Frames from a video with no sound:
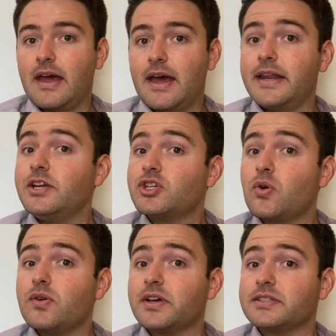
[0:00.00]
And he
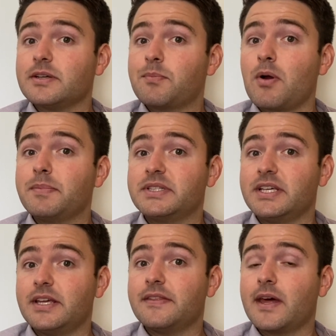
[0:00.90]
showed us a
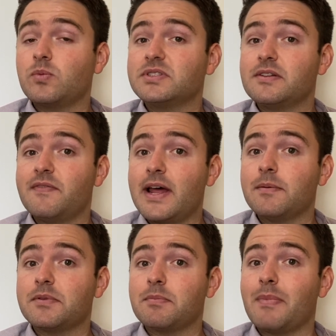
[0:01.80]
property that was
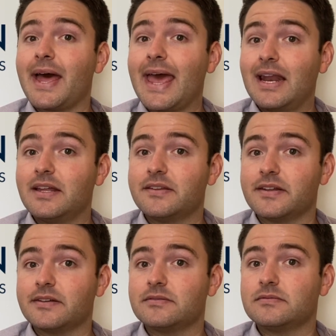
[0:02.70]
developed by
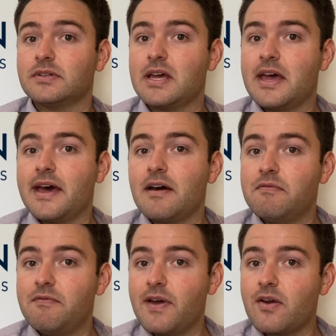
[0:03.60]
Ellington, a
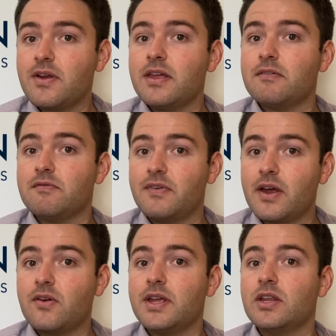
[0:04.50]
very,
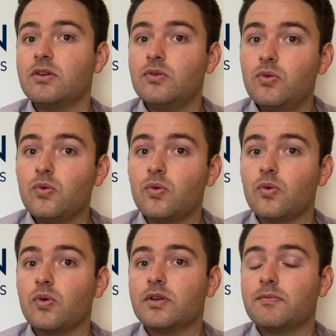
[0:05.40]
very
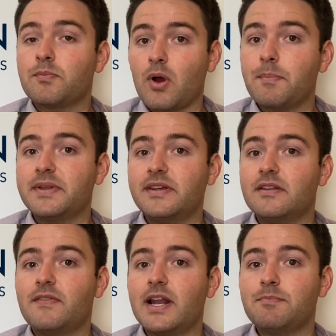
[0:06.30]
new property
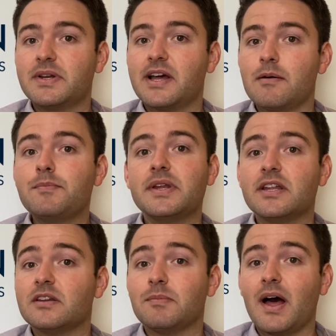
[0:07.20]
development company in
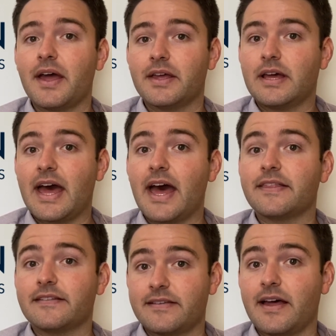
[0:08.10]
Dubai at
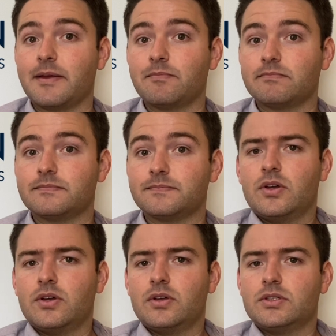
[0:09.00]
the time.
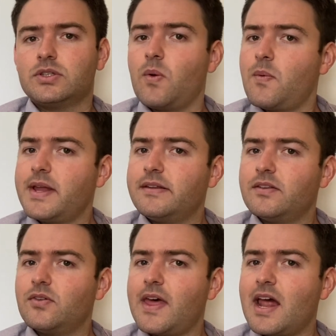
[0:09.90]
So we went
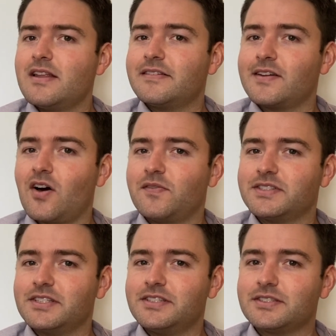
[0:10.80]
into the Ellington
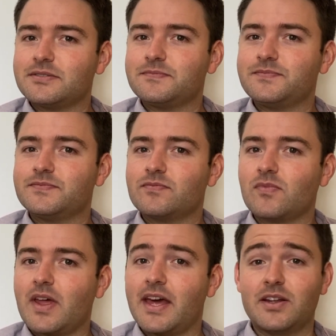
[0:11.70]
offices
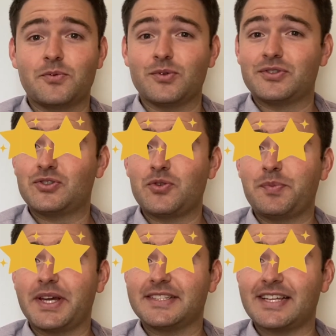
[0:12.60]
and it was super
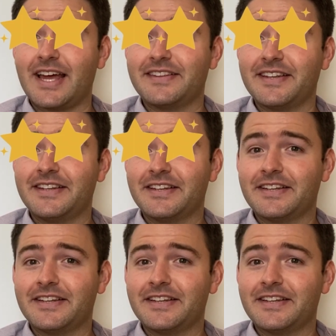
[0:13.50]
exciting.